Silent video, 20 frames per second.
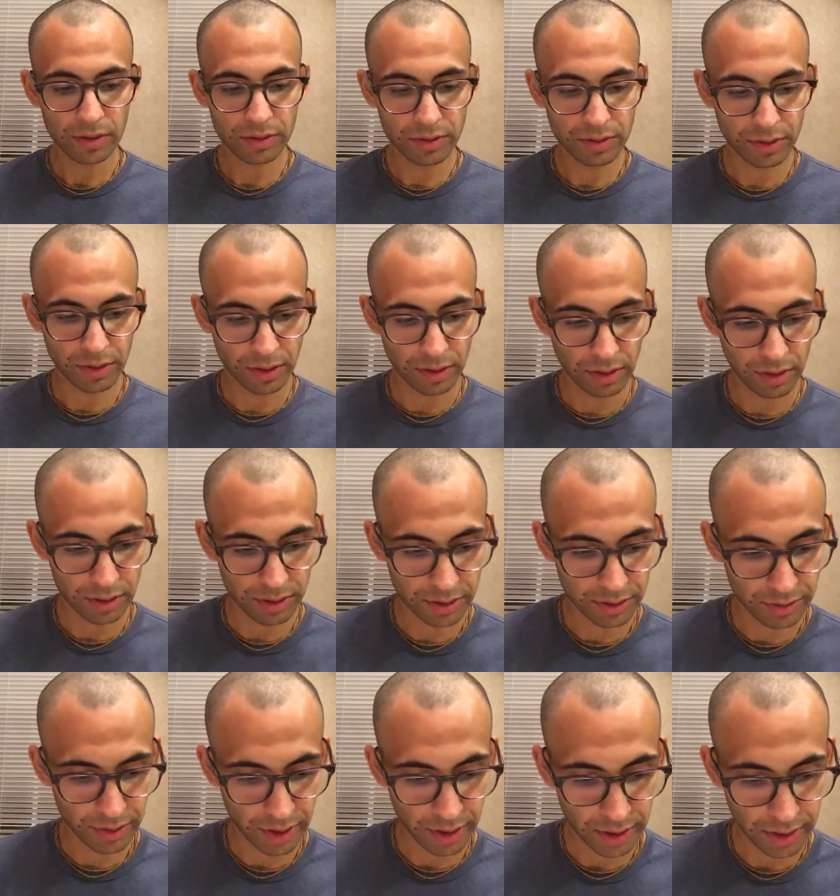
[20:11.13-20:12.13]
sorry, I
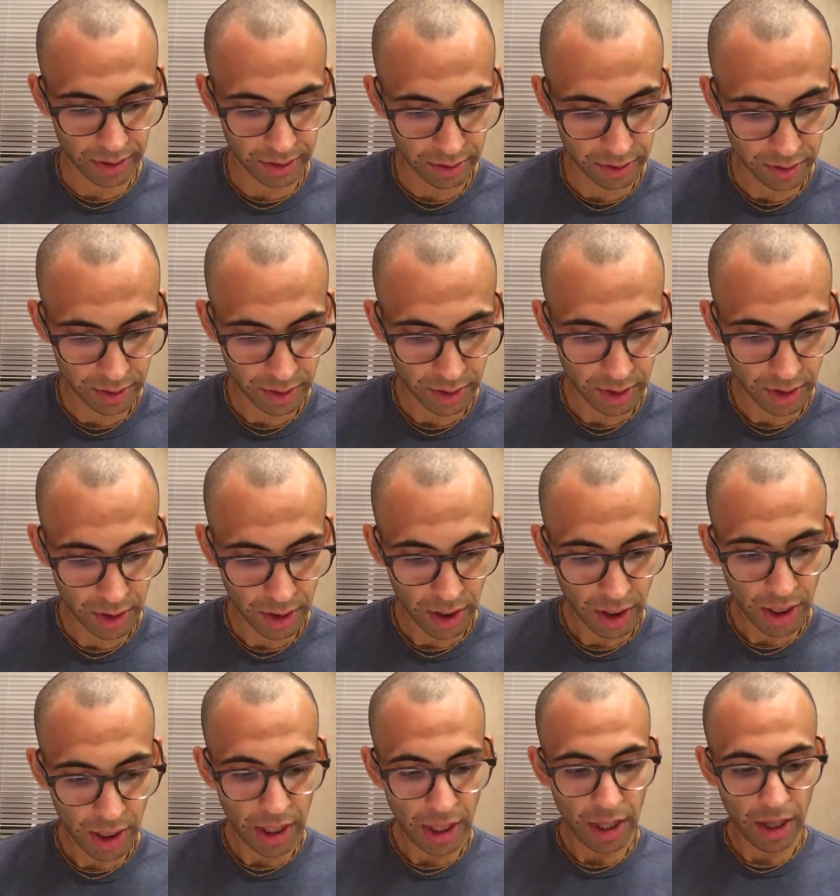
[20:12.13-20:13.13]
lost track here,
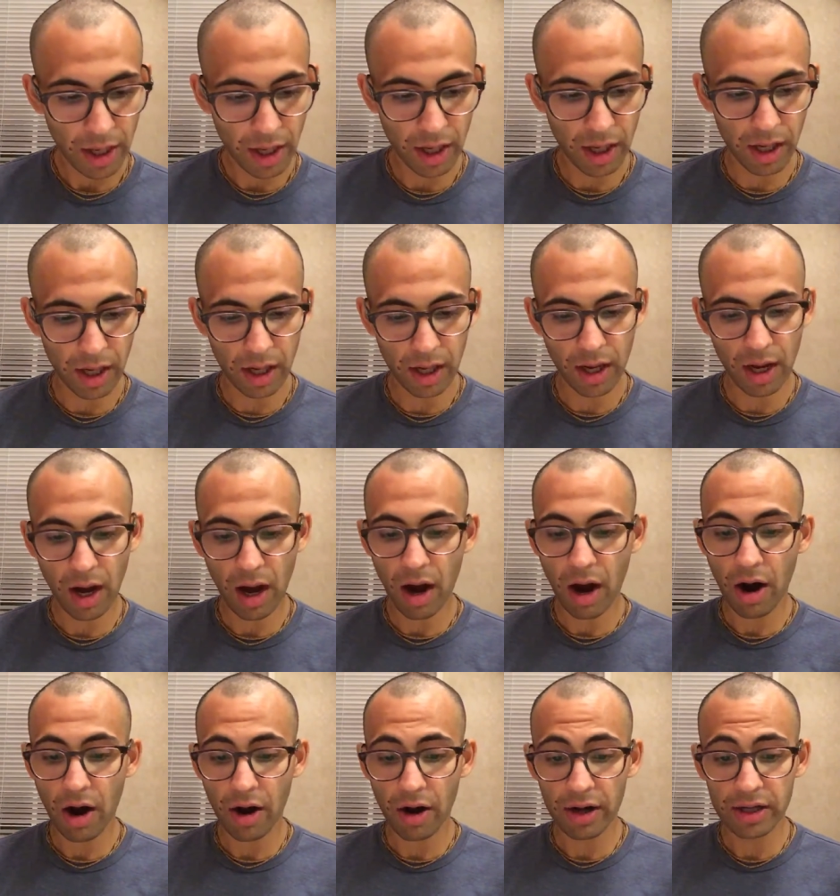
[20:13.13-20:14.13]

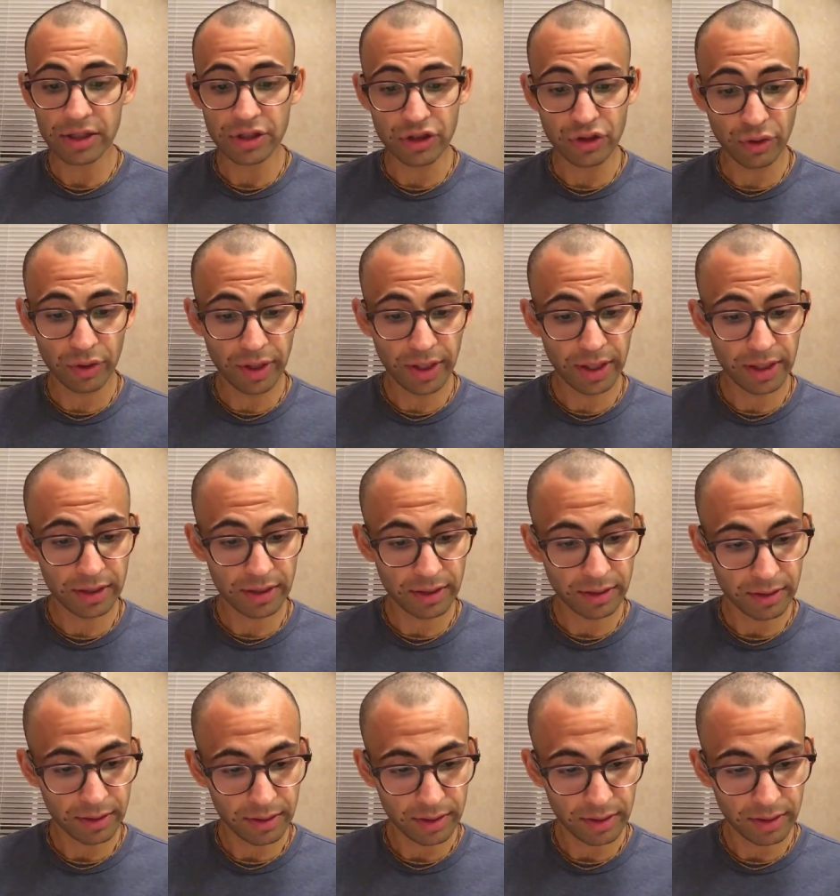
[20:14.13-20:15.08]
are enjoying,